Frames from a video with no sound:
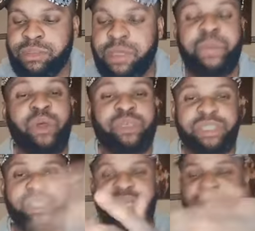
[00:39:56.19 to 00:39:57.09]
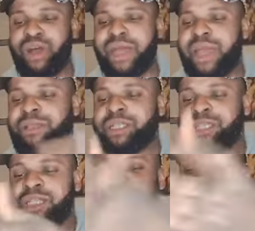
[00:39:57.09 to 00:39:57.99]
They post children. All
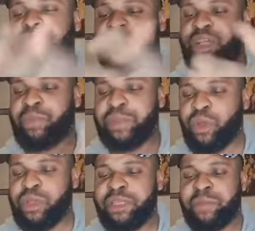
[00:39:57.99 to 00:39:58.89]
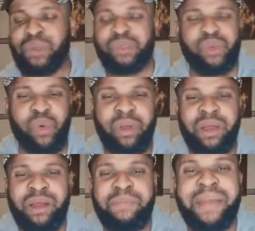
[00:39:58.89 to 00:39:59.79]
the children picture you they post. So
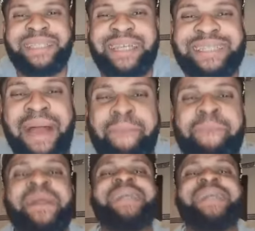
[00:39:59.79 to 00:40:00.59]
now they are